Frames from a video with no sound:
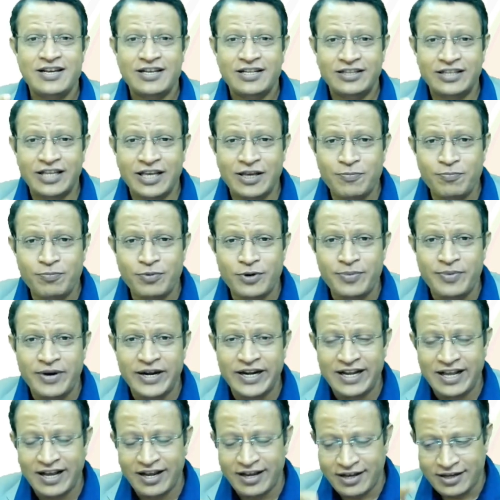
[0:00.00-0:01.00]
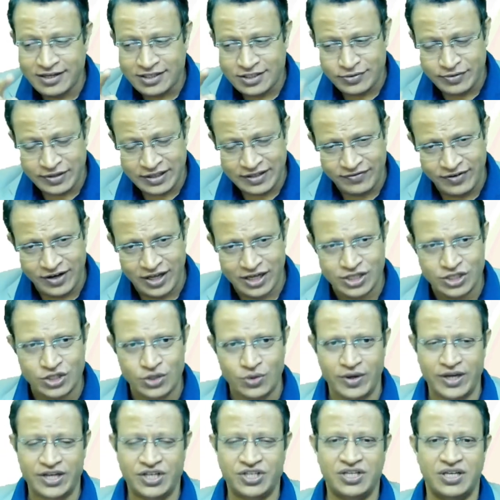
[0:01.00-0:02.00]
the improvement occurs with
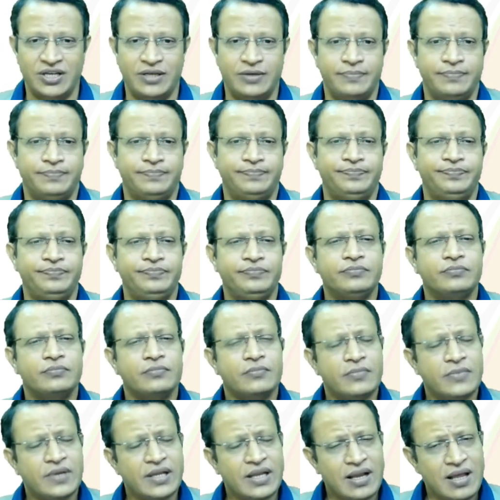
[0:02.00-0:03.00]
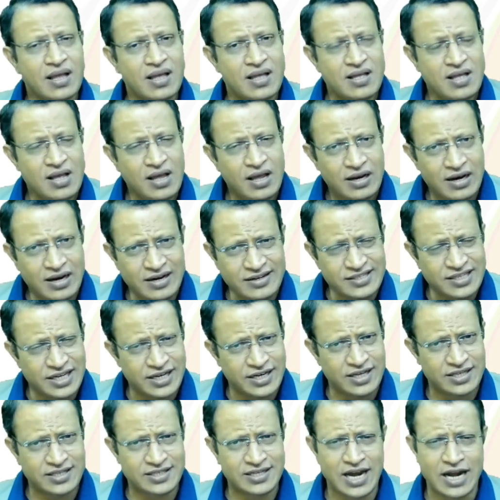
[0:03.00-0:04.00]
fluctuation. Let's
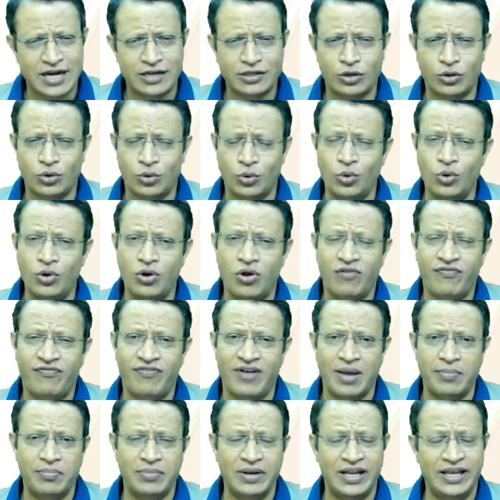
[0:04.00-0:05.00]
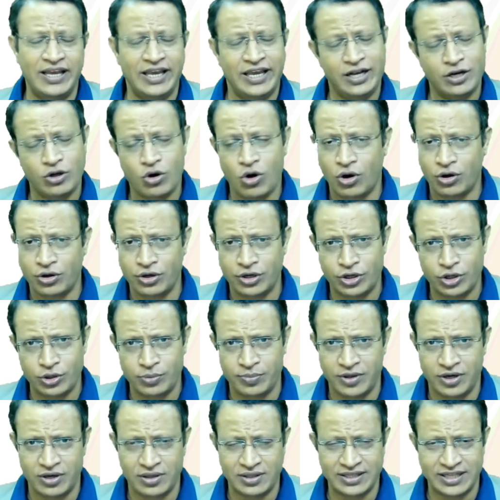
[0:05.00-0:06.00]
understand the role of family in cognitive
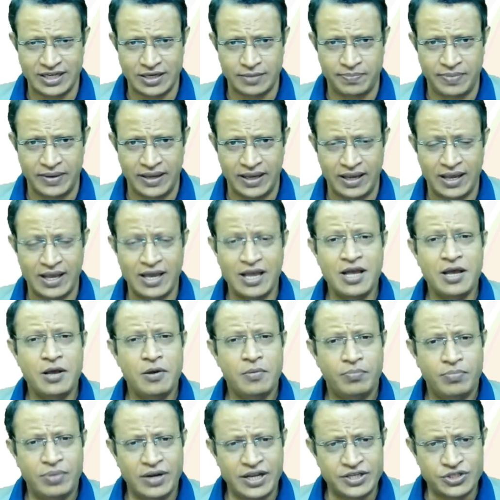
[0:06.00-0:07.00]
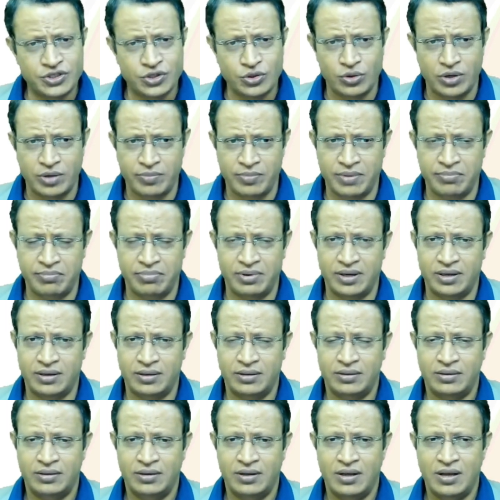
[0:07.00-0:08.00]
behavioral therapy. Please do remember,
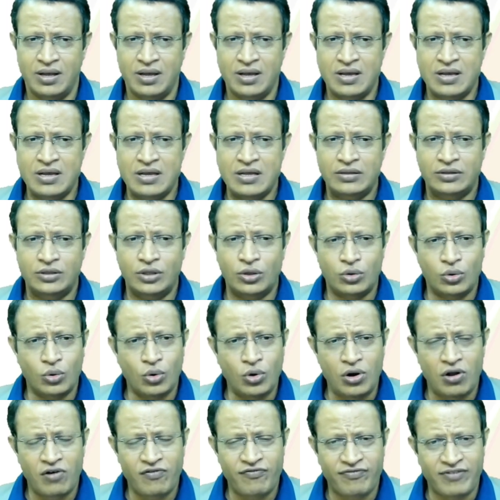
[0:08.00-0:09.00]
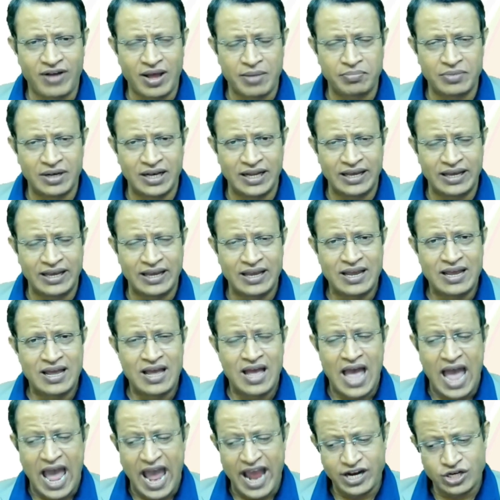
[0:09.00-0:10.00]
the role of family,
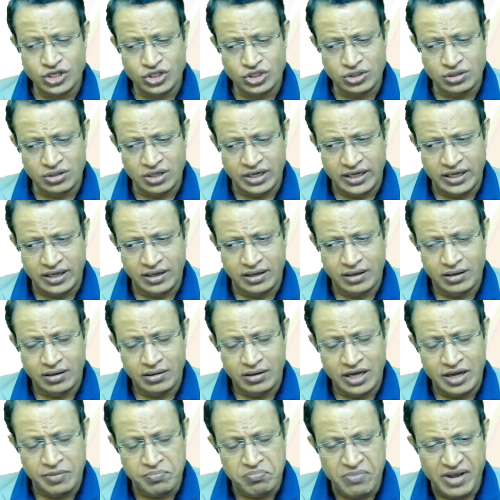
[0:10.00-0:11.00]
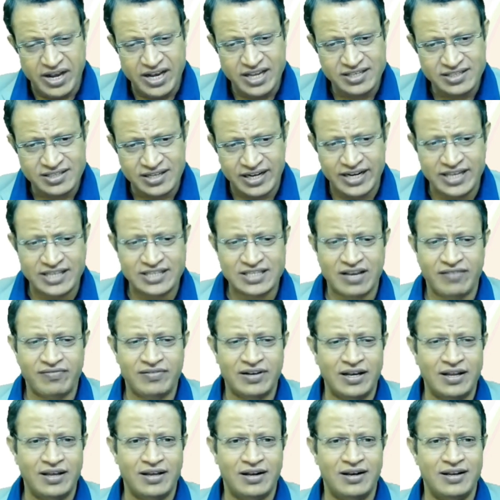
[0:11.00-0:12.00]
actually, many studies have
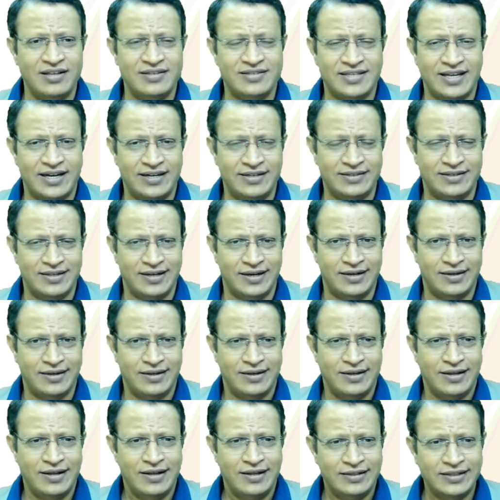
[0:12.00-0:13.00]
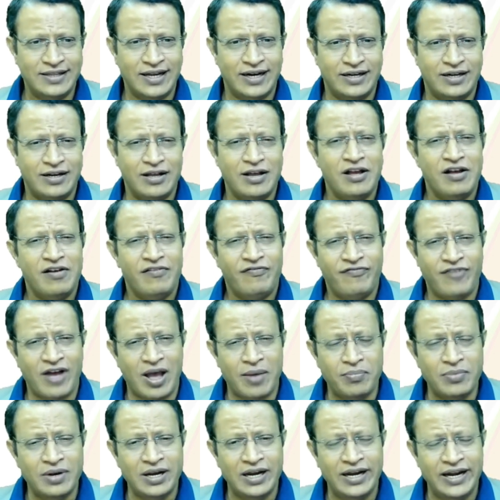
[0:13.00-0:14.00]
clearly said that
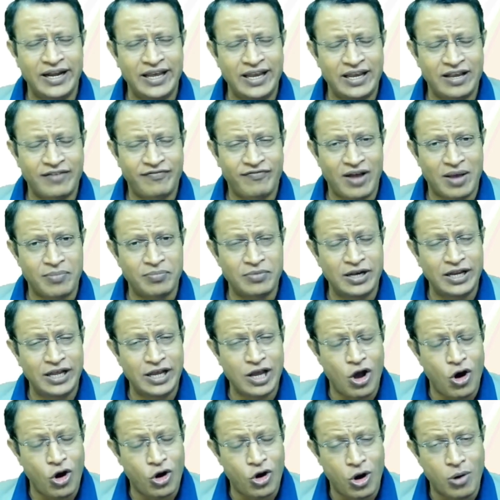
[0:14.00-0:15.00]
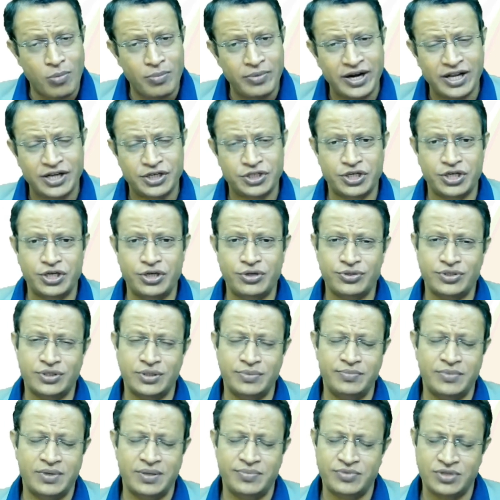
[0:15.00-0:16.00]
family accommodation to
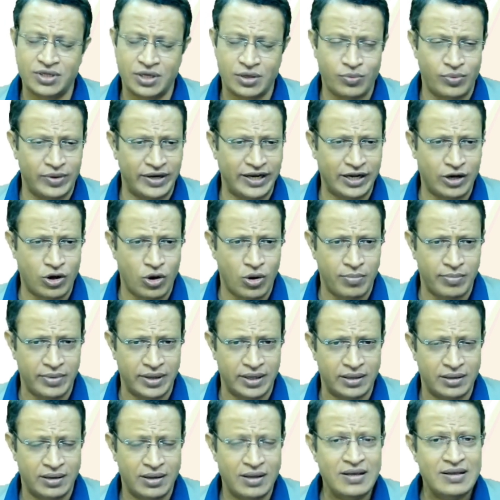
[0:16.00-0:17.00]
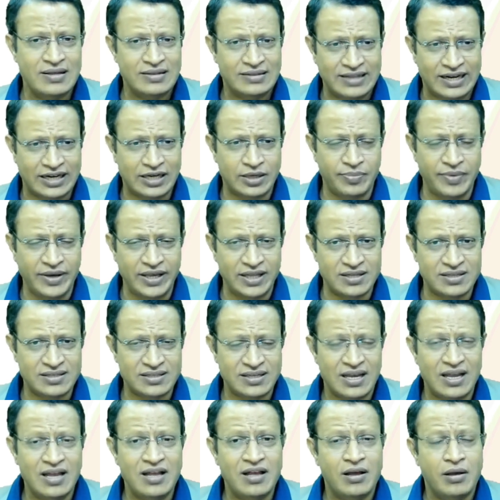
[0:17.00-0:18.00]
symptoms are very common. Means,
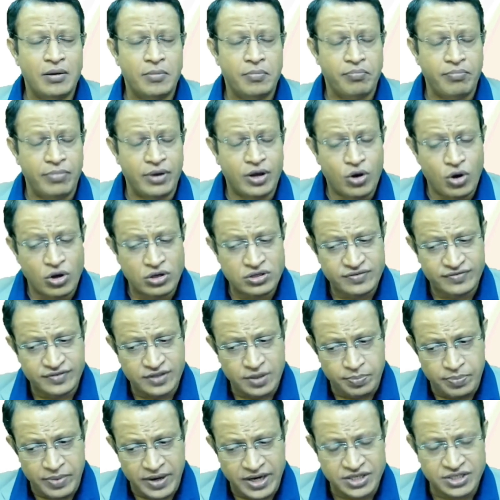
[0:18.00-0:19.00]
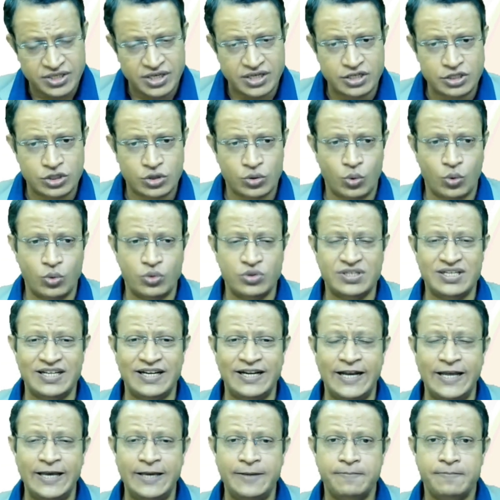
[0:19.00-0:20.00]
because of the patient's
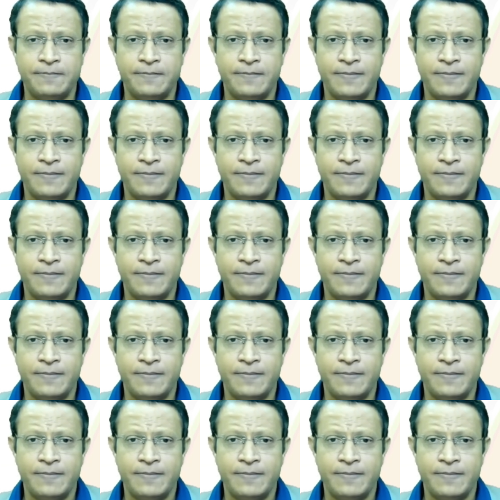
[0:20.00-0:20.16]
OCD,